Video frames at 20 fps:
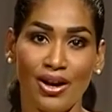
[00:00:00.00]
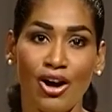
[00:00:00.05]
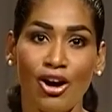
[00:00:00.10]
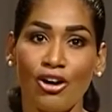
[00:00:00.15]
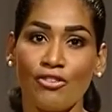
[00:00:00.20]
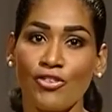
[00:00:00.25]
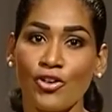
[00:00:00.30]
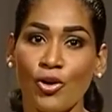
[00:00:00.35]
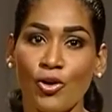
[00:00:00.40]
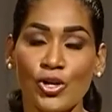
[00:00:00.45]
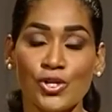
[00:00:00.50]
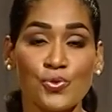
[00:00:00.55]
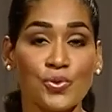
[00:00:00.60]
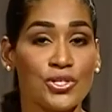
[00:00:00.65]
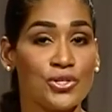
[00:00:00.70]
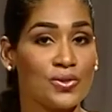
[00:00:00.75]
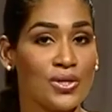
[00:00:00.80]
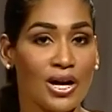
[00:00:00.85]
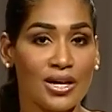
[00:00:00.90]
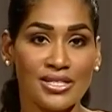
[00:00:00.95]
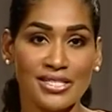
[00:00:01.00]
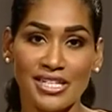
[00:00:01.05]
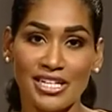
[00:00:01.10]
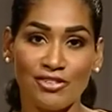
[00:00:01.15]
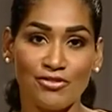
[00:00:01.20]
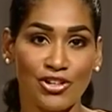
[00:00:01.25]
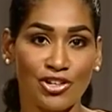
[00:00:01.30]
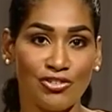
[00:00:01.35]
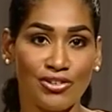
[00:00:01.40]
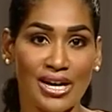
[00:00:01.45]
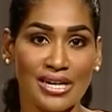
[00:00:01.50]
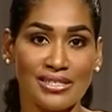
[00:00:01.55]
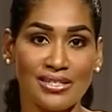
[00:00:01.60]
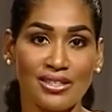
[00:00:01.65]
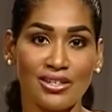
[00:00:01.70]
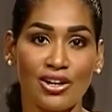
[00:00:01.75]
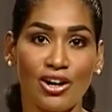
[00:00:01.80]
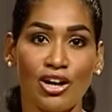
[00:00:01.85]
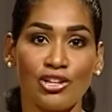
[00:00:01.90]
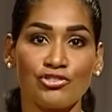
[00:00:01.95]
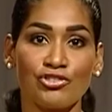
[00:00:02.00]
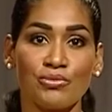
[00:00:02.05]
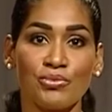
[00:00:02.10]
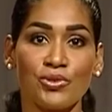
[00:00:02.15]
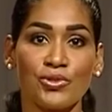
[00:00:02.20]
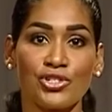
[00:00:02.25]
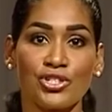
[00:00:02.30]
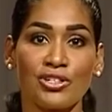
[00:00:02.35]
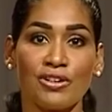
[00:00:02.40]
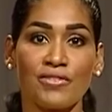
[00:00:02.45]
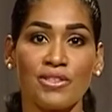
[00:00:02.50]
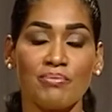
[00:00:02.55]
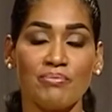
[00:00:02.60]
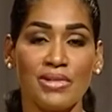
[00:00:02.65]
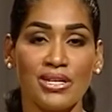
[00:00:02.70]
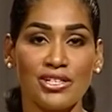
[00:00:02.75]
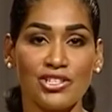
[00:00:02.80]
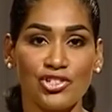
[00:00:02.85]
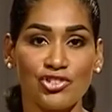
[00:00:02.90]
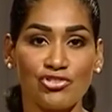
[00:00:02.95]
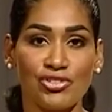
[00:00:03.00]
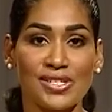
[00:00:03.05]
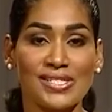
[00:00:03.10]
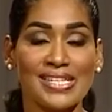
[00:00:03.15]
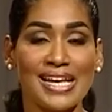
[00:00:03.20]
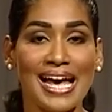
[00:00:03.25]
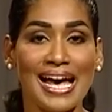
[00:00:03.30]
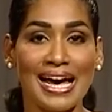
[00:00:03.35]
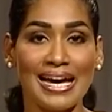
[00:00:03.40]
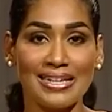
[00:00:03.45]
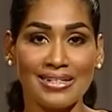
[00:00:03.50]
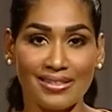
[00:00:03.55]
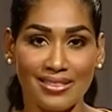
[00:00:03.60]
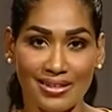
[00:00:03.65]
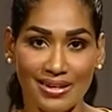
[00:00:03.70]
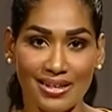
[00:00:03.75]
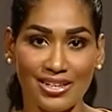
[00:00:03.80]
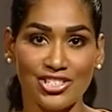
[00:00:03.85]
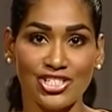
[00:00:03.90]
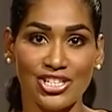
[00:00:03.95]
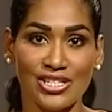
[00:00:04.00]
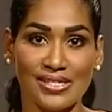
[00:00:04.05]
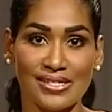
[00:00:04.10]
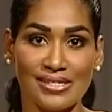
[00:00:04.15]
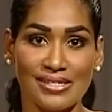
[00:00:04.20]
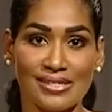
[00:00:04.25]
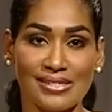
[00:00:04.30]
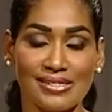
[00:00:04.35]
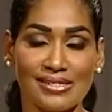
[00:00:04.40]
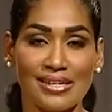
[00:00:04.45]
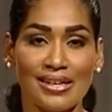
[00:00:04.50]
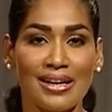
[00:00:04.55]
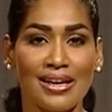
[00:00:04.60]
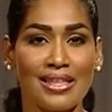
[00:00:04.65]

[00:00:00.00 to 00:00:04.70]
Of course, we do not take for granted the contribution of the ministries and the agencies,